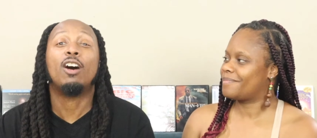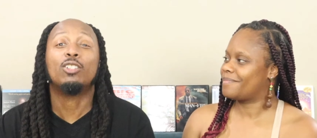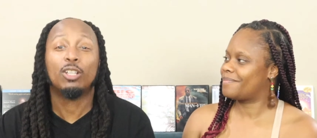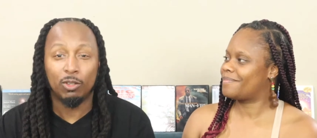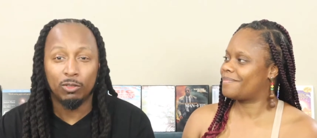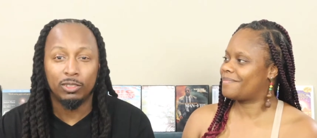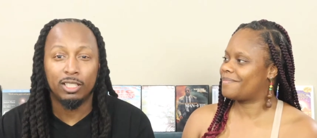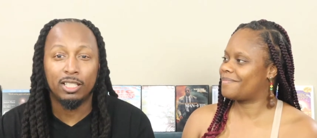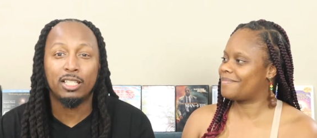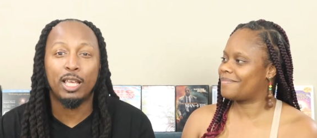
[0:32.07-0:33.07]
Speaker 1: also,
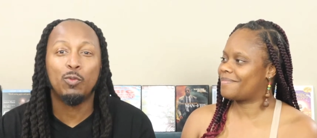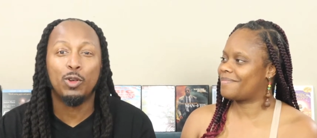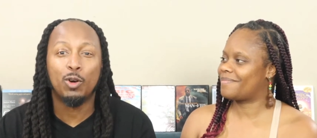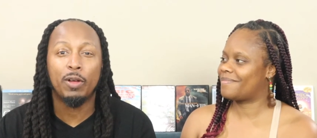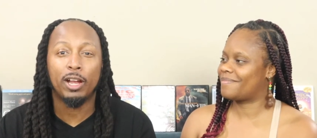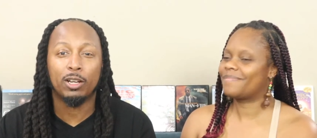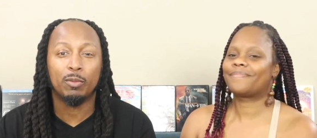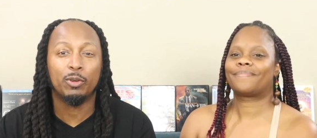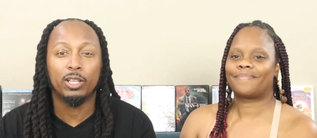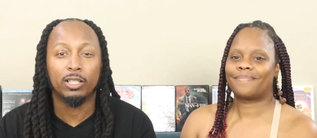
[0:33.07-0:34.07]
this is a Will Packard
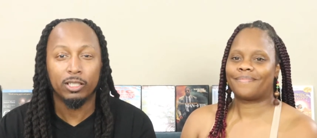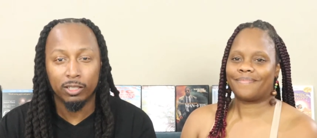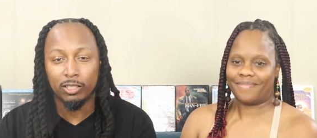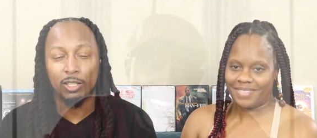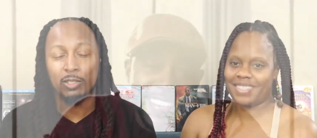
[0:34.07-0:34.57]
production. So